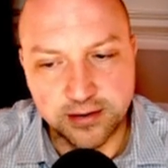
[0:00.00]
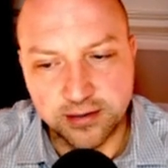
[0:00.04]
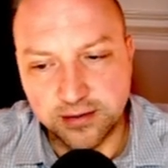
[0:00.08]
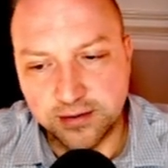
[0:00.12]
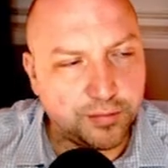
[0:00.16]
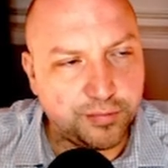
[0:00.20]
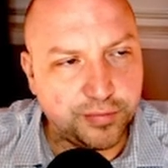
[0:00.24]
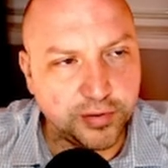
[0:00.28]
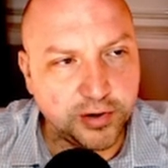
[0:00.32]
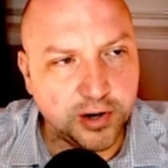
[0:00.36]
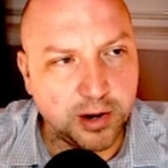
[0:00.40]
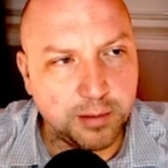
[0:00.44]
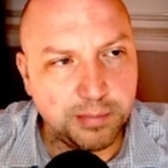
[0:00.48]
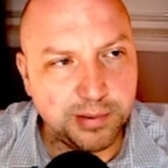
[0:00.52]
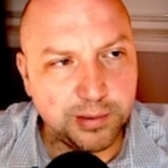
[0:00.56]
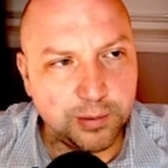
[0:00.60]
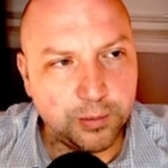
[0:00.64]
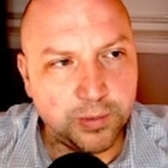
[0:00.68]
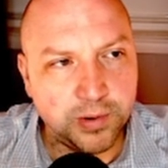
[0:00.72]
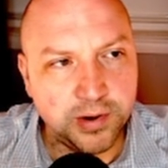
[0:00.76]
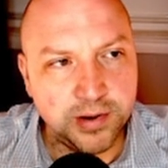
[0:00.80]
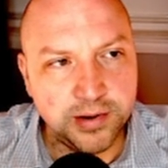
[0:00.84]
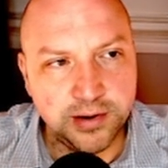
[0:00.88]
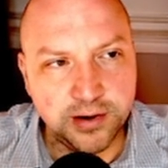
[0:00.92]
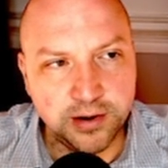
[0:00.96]
So for number
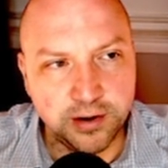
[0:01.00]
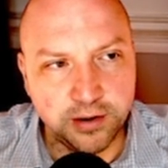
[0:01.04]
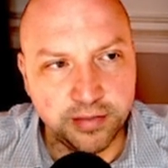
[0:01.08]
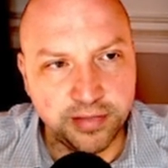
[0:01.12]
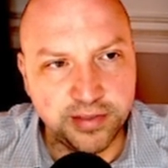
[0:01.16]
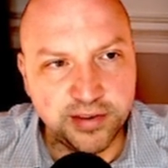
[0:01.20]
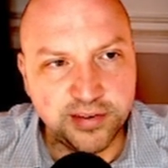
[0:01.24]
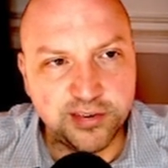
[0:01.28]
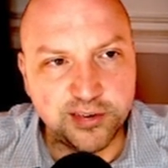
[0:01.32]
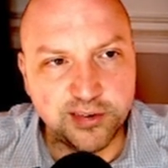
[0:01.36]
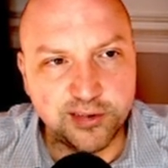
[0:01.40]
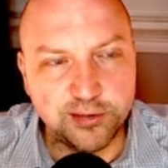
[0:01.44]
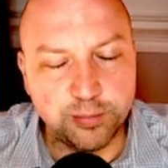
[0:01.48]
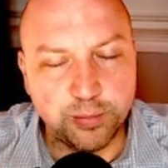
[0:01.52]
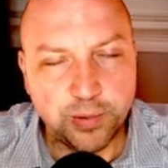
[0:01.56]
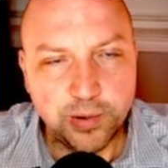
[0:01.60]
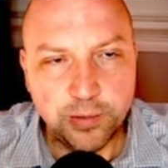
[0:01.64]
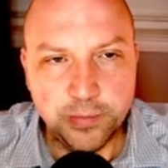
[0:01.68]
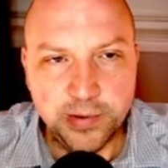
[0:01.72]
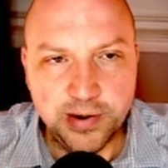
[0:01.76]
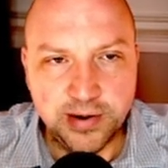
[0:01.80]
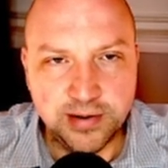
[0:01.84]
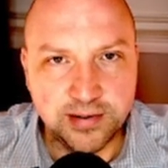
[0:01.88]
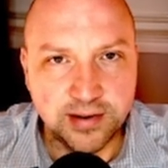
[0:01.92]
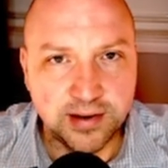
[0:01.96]
1 here, this is what
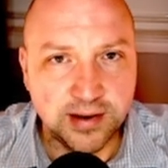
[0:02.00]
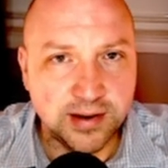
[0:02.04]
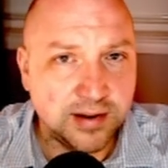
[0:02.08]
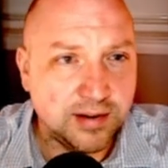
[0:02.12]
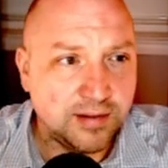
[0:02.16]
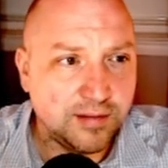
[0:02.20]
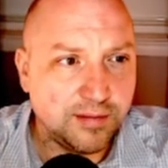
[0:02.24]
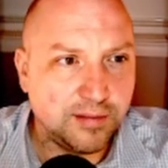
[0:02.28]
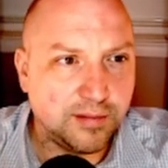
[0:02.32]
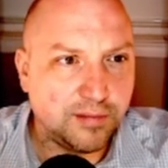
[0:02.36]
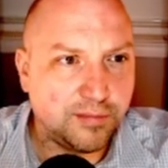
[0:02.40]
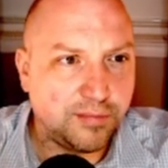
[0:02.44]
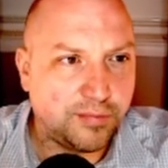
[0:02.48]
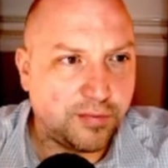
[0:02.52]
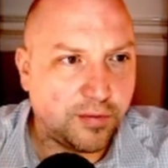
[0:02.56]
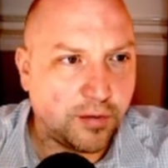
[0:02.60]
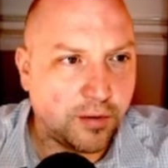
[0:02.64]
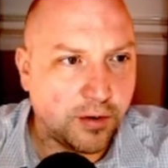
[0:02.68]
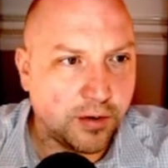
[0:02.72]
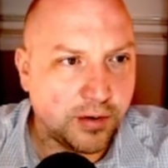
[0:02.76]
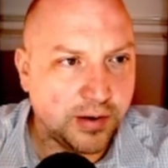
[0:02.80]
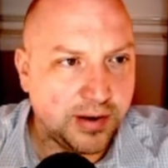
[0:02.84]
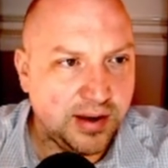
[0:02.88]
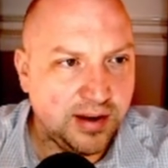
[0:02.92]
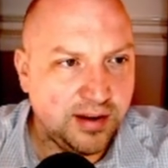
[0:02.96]
we did
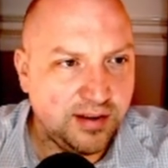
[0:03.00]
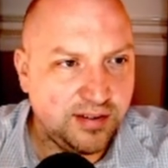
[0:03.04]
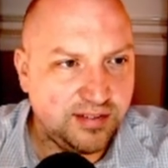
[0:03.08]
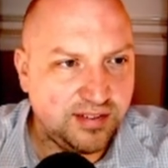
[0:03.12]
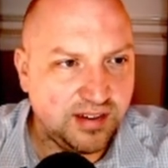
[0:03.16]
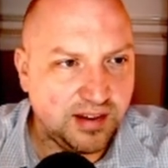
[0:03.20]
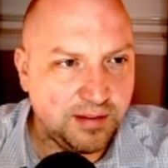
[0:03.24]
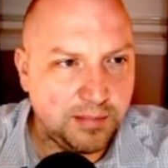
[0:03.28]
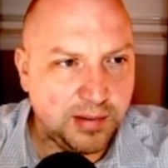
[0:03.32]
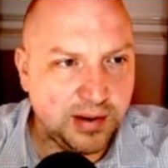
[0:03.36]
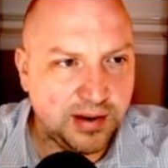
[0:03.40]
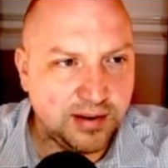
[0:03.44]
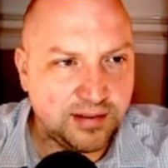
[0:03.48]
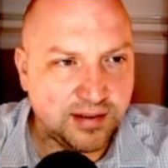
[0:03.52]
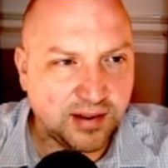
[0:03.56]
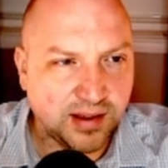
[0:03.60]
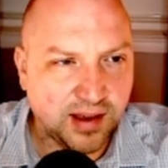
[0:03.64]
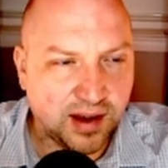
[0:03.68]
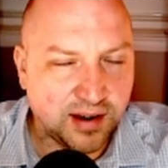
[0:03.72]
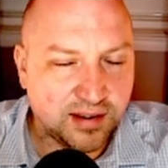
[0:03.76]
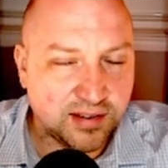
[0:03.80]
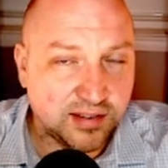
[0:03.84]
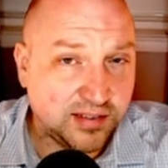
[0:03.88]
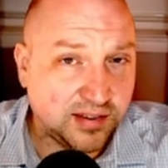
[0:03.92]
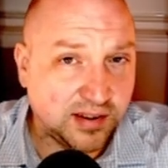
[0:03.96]
for ECB
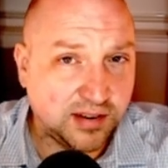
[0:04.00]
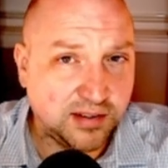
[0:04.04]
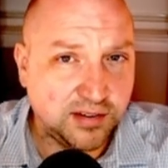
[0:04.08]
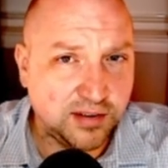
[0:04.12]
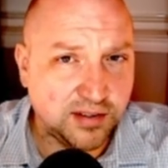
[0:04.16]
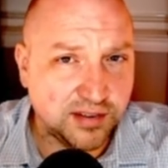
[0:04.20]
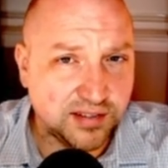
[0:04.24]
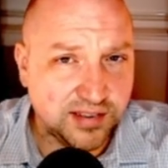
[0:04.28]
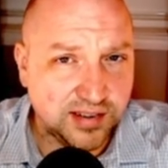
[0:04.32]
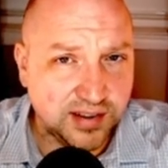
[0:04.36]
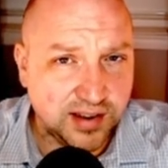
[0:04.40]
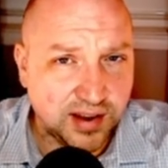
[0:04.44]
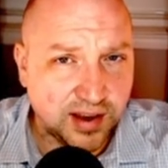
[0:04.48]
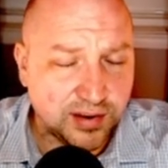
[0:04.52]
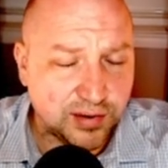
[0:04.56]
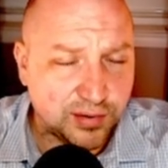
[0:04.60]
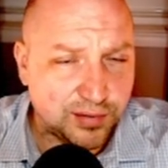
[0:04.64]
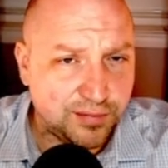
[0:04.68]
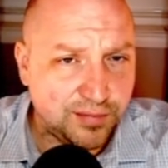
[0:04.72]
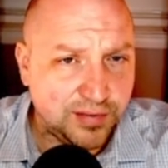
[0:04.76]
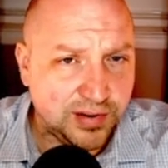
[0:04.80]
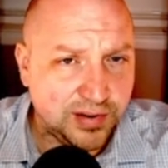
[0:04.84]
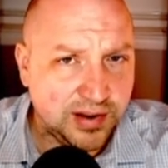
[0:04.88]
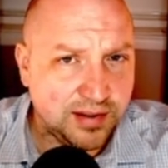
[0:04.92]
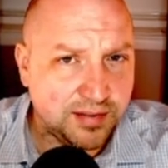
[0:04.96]
text to
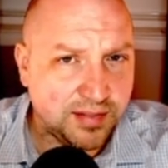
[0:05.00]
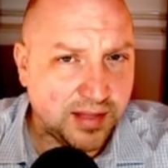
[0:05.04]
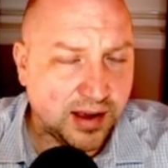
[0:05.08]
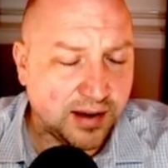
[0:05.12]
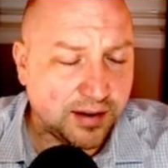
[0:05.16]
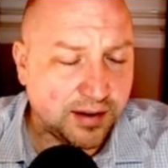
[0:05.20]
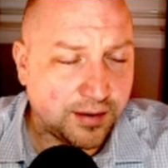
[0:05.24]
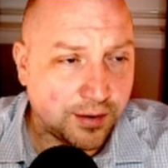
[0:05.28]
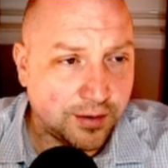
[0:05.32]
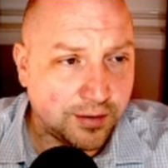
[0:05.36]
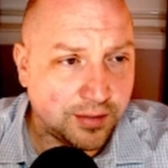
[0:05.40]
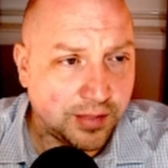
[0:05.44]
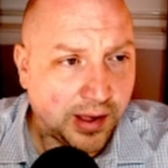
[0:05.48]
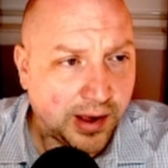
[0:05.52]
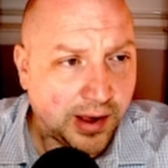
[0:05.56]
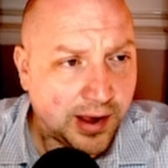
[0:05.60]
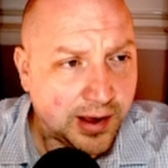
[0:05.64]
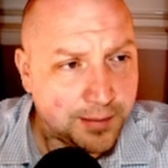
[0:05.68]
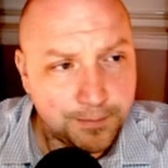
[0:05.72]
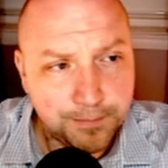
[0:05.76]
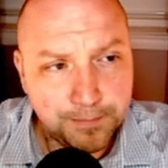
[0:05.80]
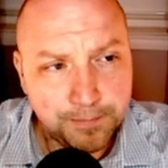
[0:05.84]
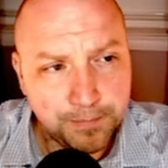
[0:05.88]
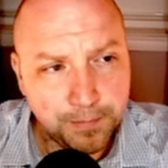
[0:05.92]
CSV, that collab.